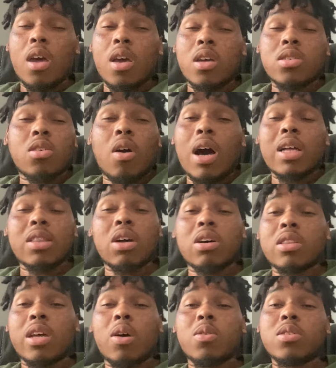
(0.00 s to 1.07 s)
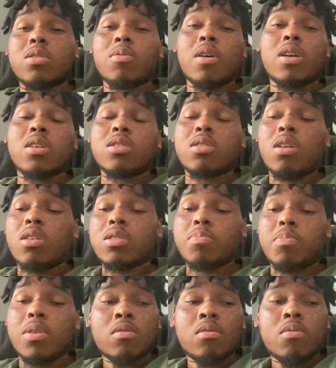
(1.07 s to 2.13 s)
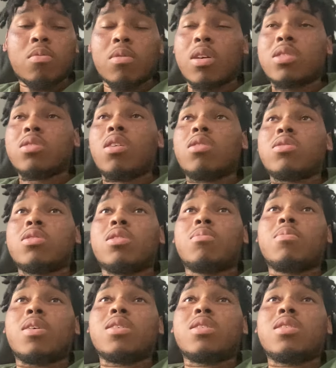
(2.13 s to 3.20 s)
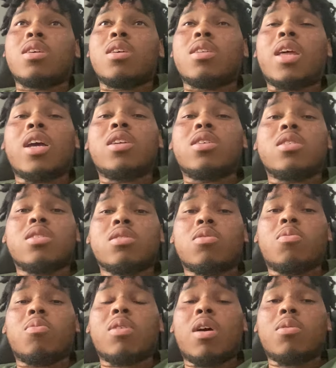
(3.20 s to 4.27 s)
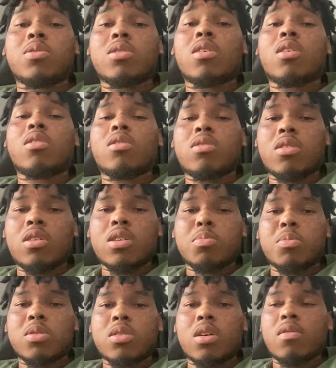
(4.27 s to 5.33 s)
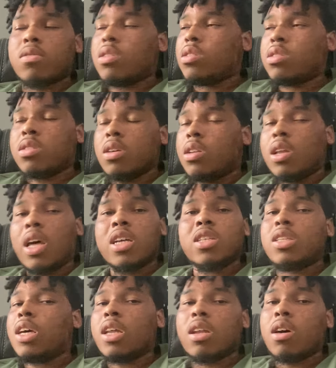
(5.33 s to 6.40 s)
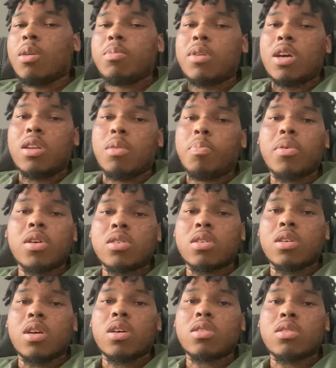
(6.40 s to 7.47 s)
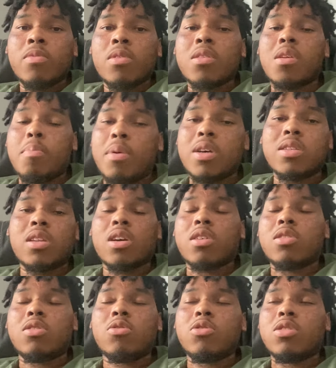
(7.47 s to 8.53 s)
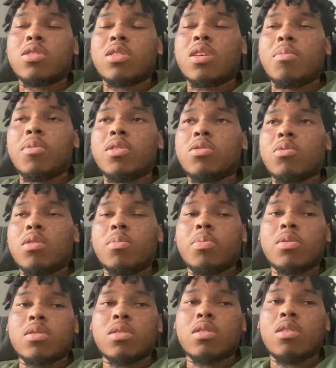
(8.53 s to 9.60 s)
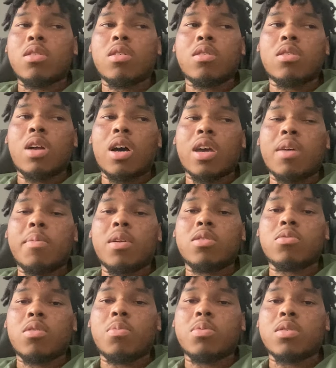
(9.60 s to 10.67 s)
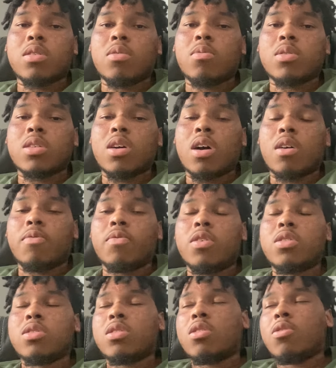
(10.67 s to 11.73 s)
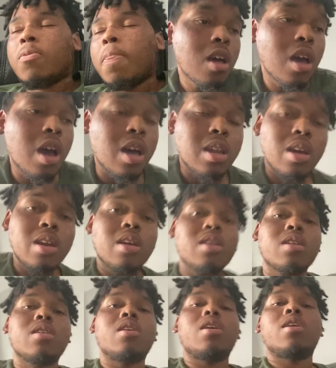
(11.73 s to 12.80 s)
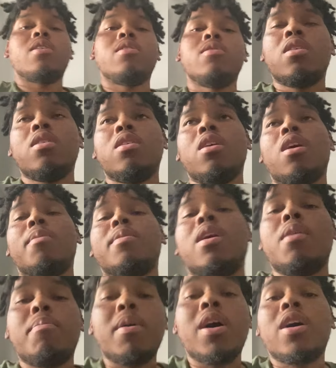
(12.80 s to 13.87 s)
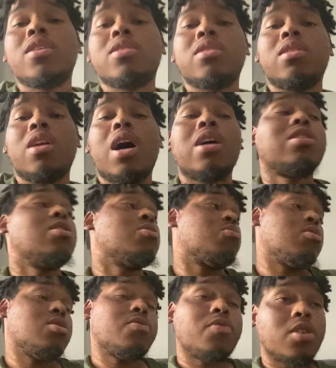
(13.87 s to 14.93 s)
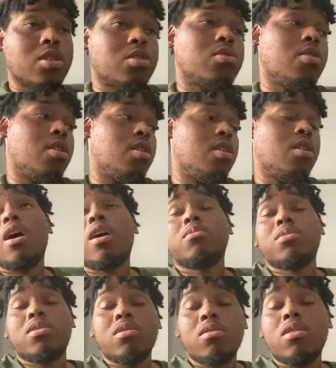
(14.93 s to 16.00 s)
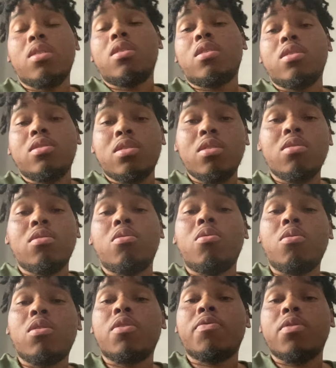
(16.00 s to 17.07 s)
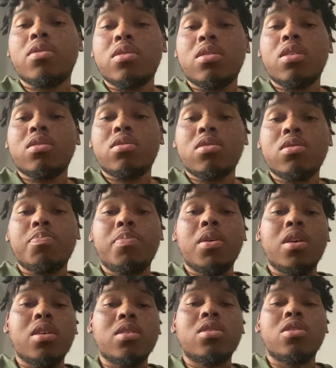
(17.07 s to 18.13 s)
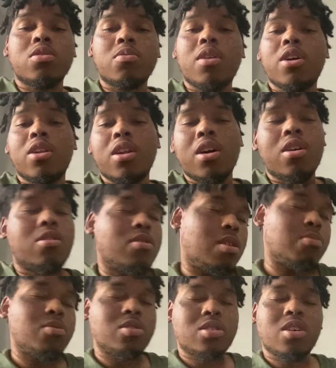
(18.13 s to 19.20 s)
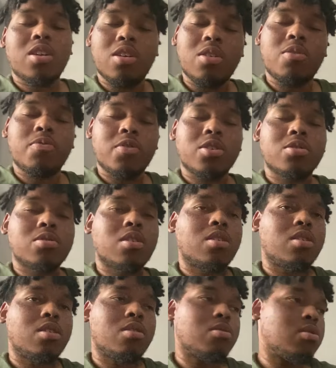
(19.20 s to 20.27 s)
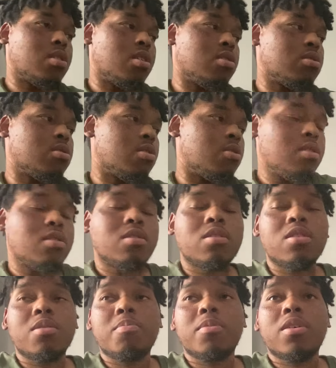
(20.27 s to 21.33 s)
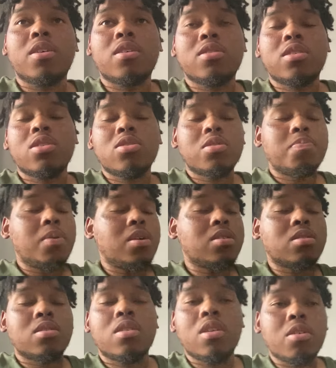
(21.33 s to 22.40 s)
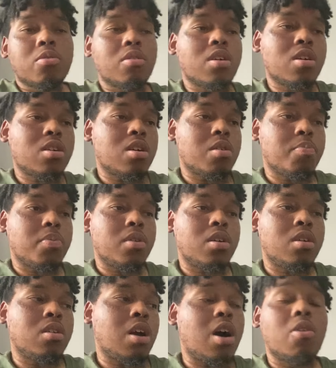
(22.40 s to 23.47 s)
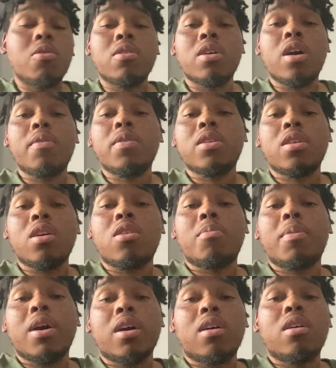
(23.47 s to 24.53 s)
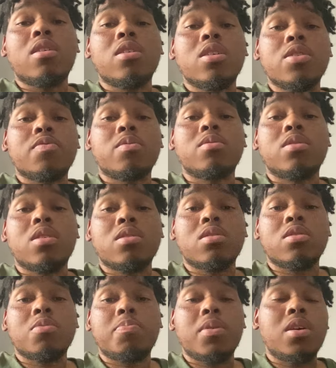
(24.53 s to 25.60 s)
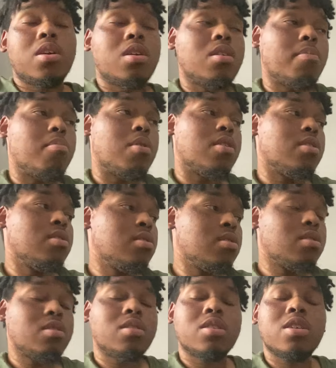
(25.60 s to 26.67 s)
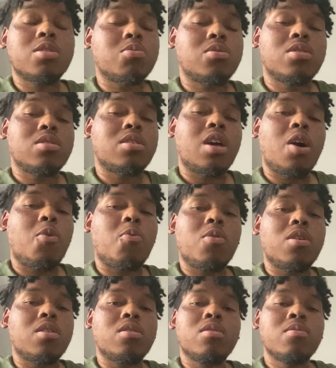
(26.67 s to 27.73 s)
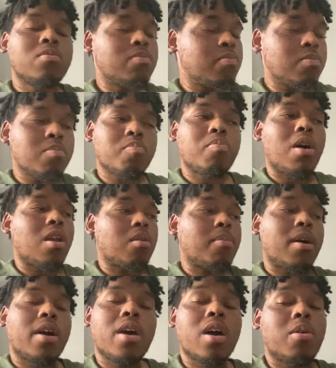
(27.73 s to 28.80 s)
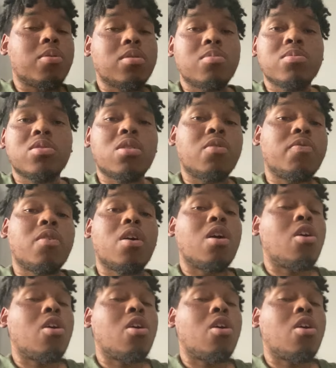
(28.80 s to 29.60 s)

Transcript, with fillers: So I thought that was the right exhaust, but when I talked to them, they said when I was talking on customer service, they said that they didn't update the picture yet. So the best they could do is just give me 20%, not give me the 20% restocking fee. So at the end of the day, I'm not bashing, I just was frustrated. I'm still gonna continue to order from Texas Speed, it's just right now, I'm just a little frustrated and irritated. So yeah, man, Texas Speed is still a great company. I order everything on my car is from Texas Speed, but this was just that one problem I had with them so far.